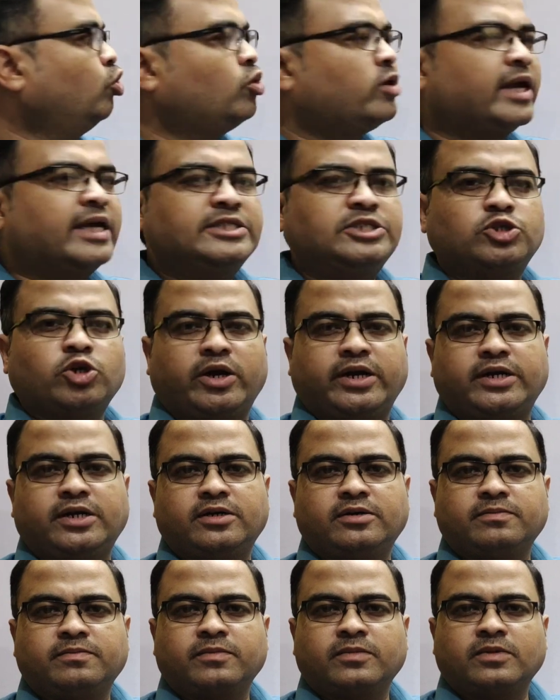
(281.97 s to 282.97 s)
who can
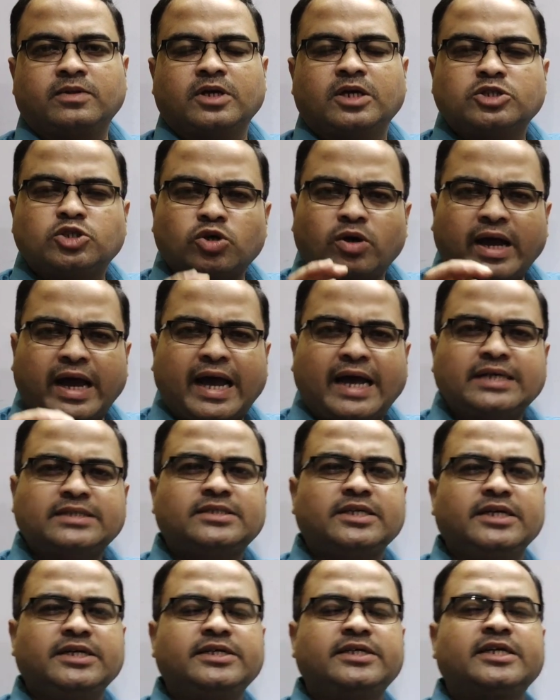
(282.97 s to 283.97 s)
join? So,
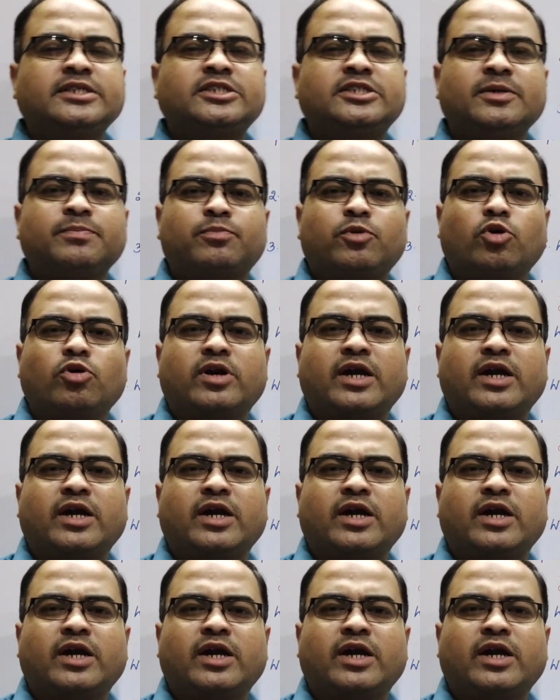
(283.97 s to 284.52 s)
as internship